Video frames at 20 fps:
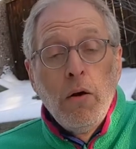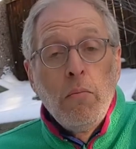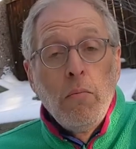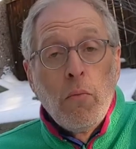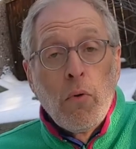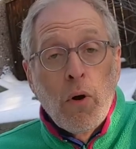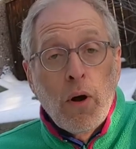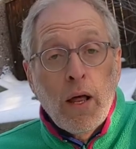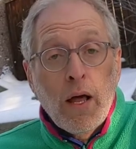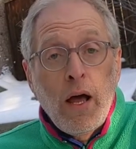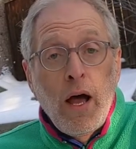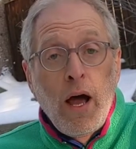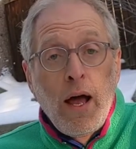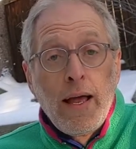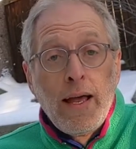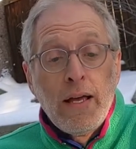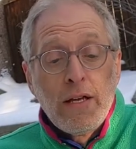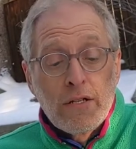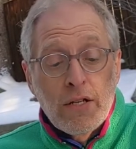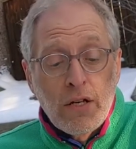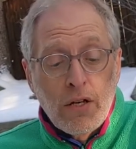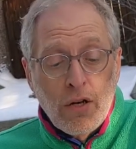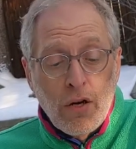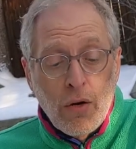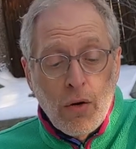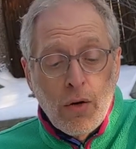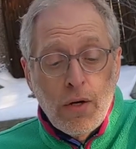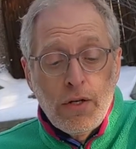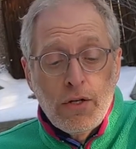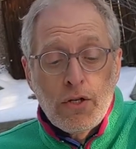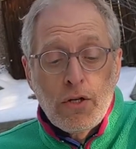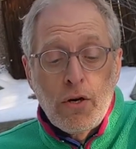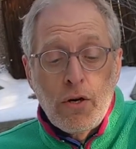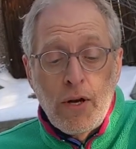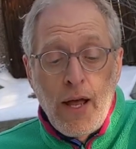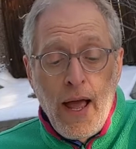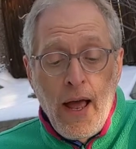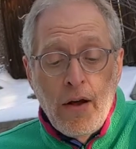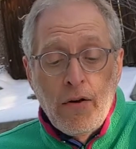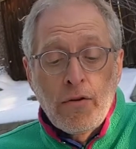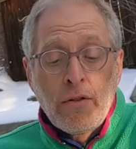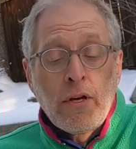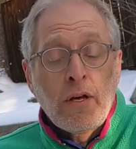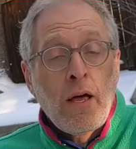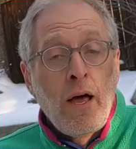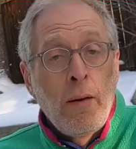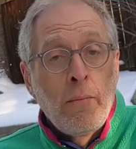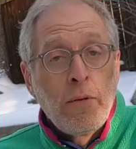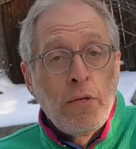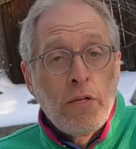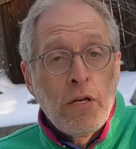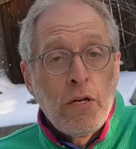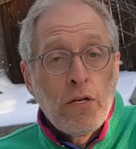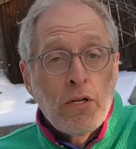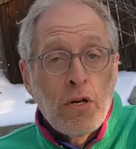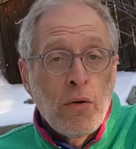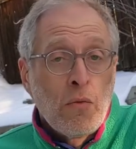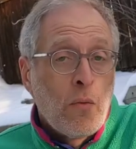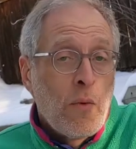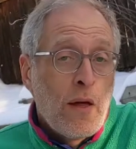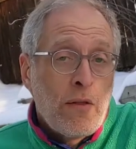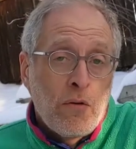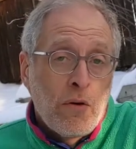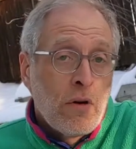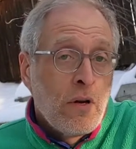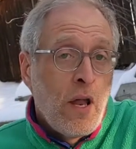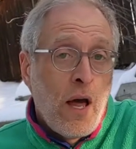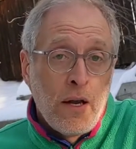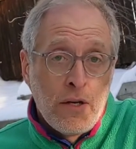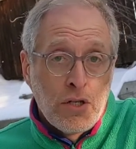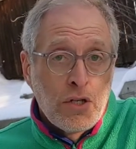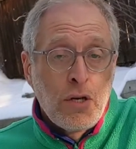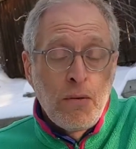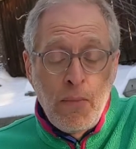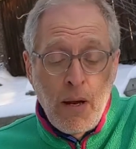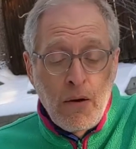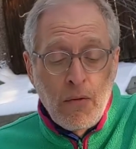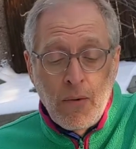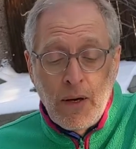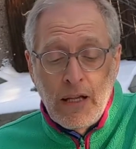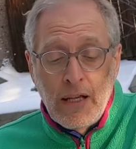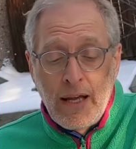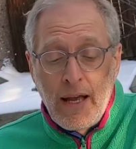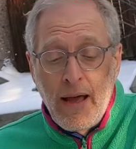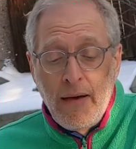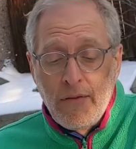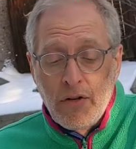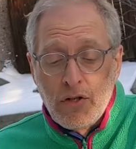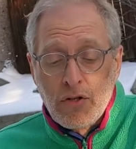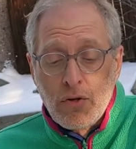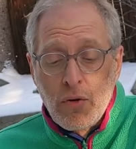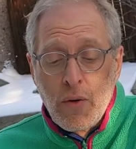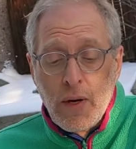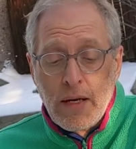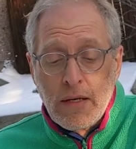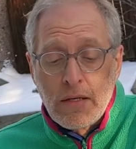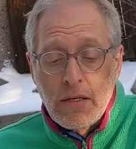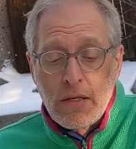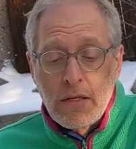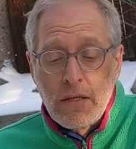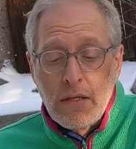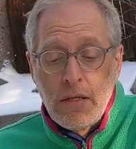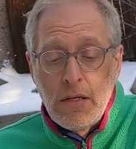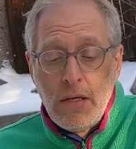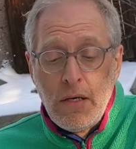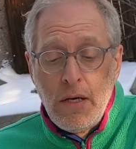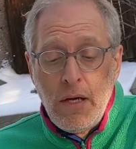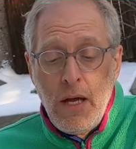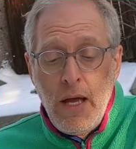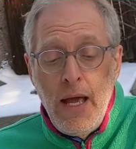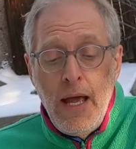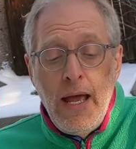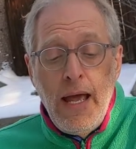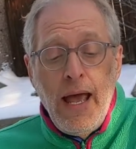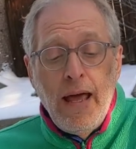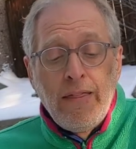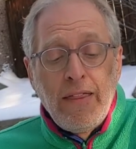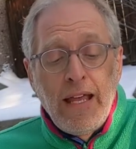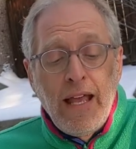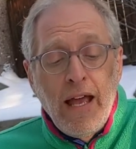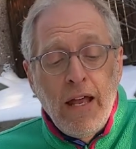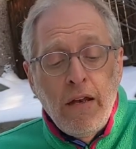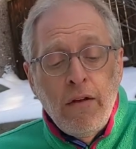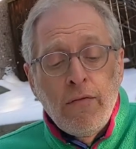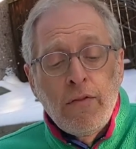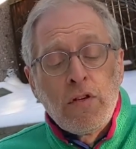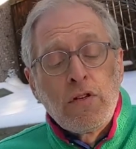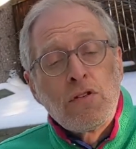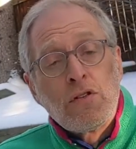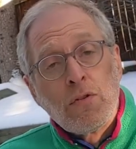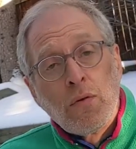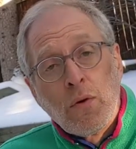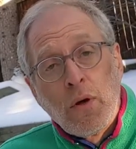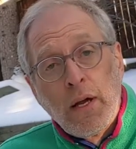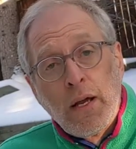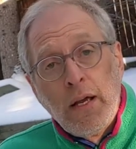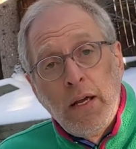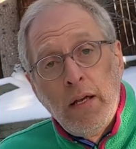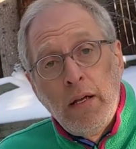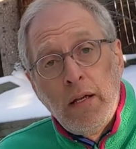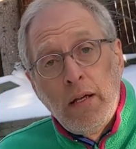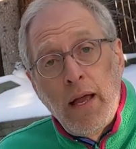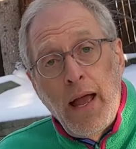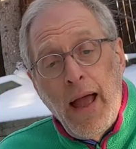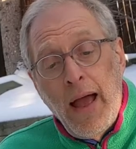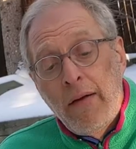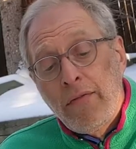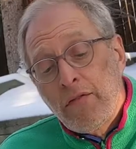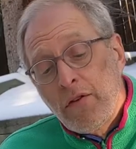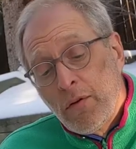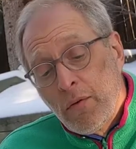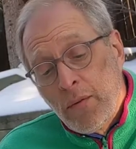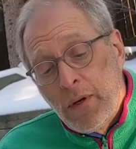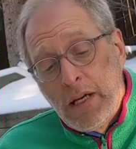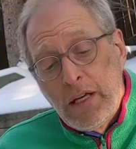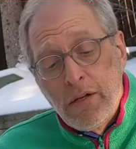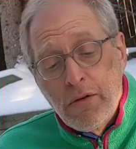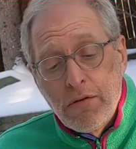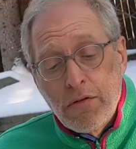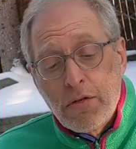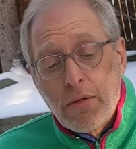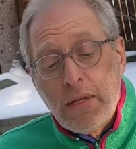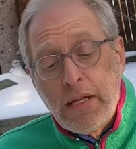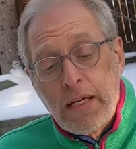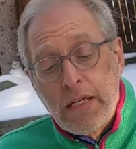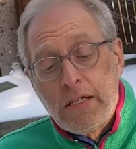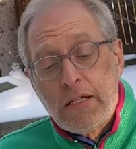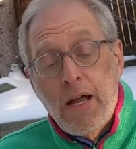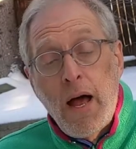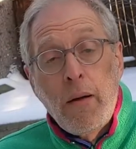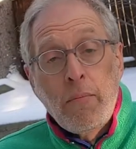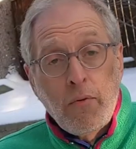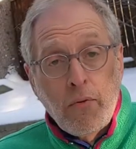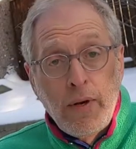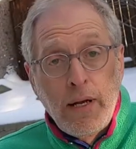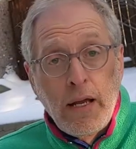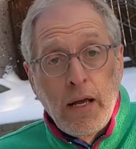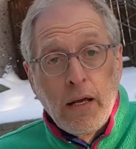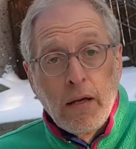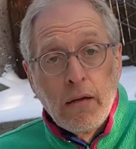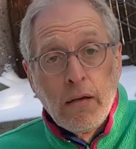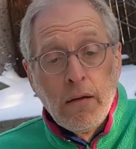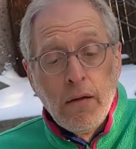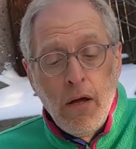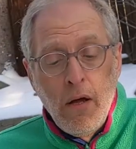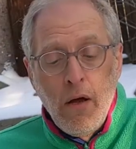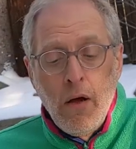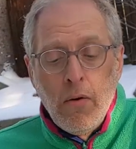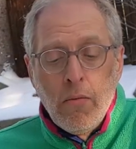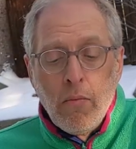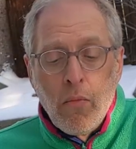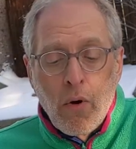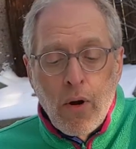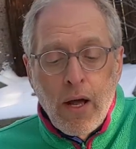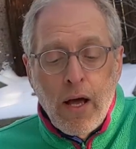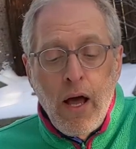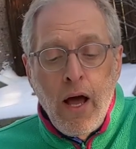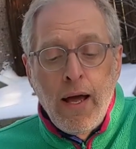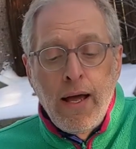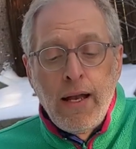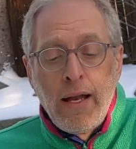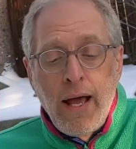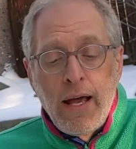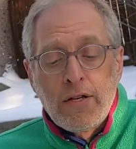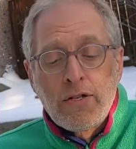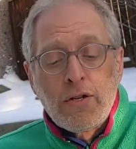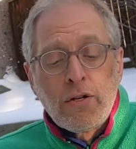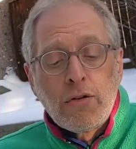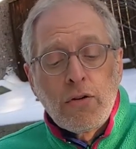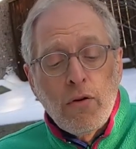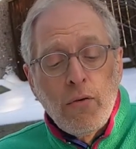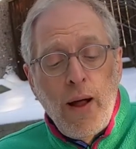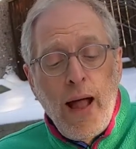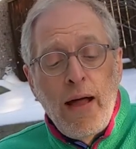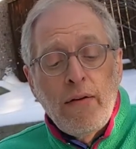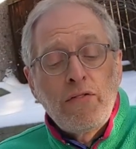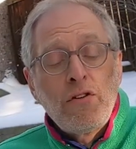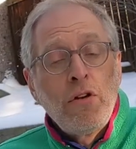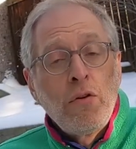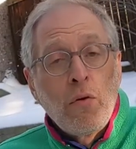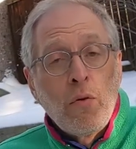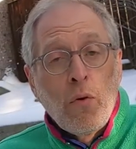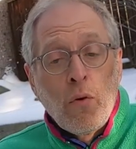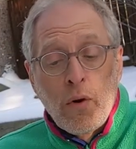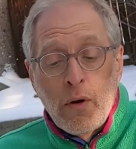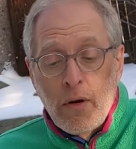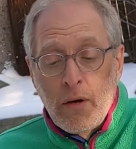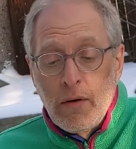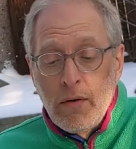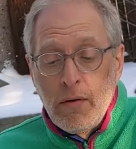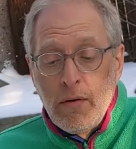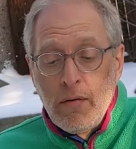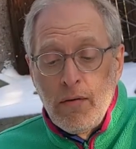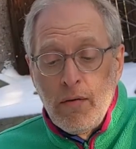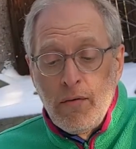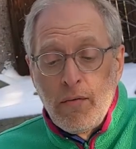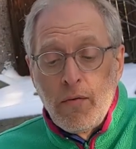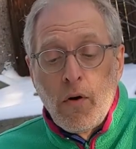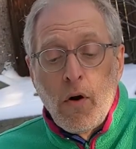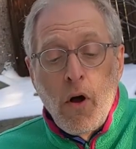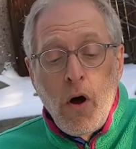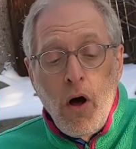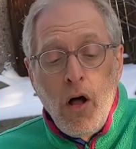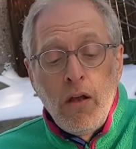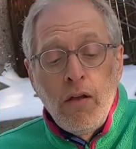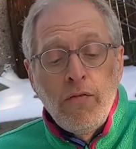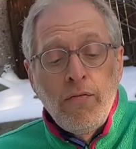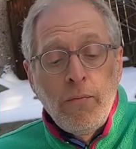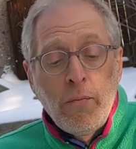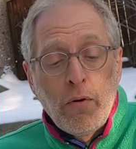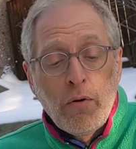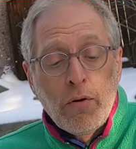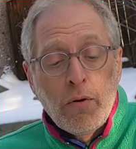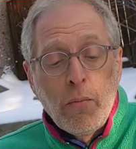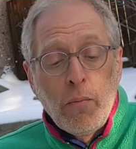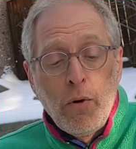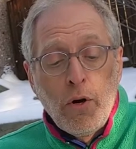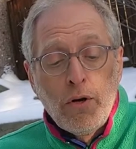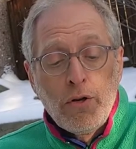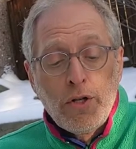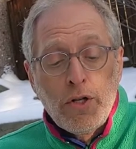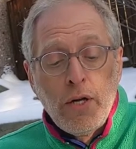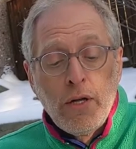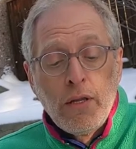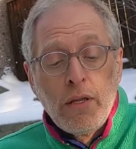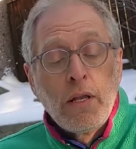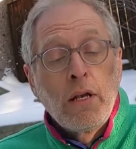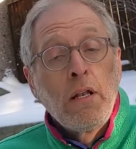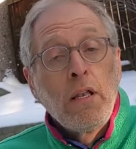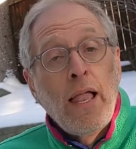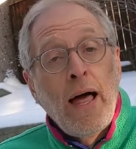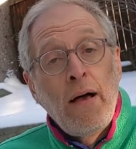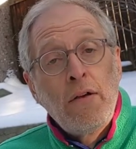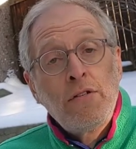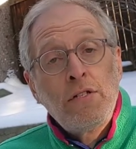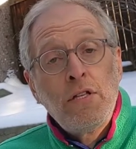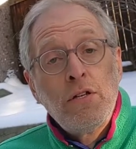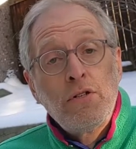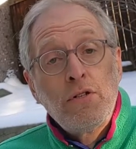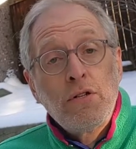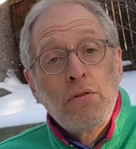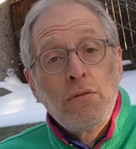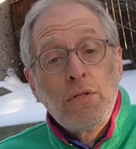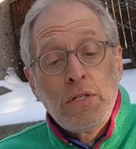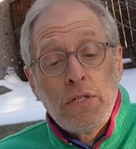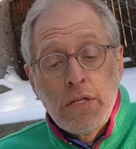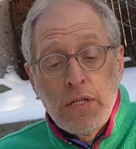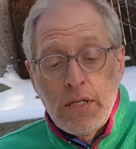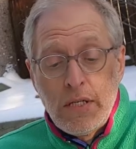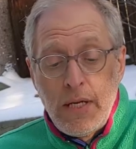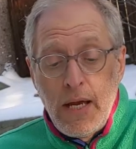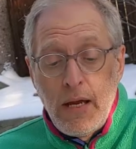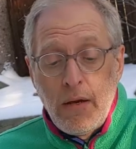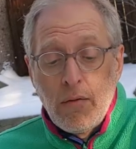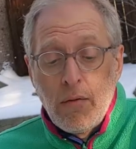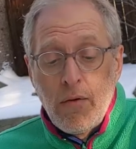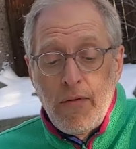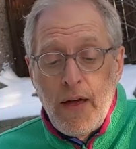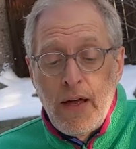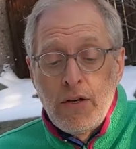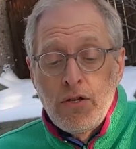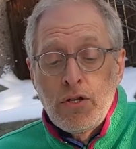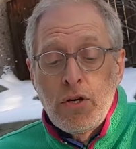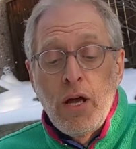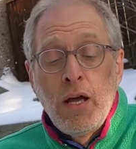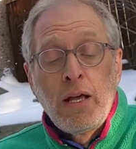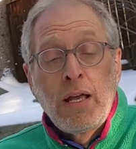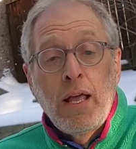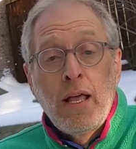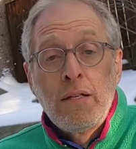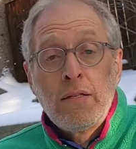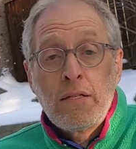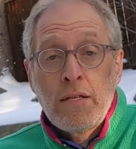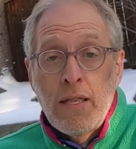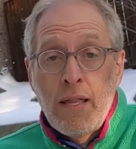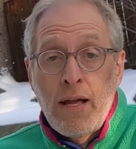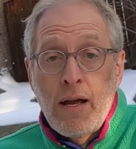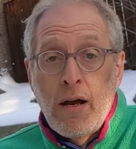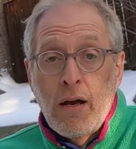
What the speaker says: Mordecai has encouraged her to enter the competition whether or not she may really have a choice. At the end of the story, after we usually stop reading, Mordecai and Esther craft an order for all of Persia that allows the Jews to seek revenge against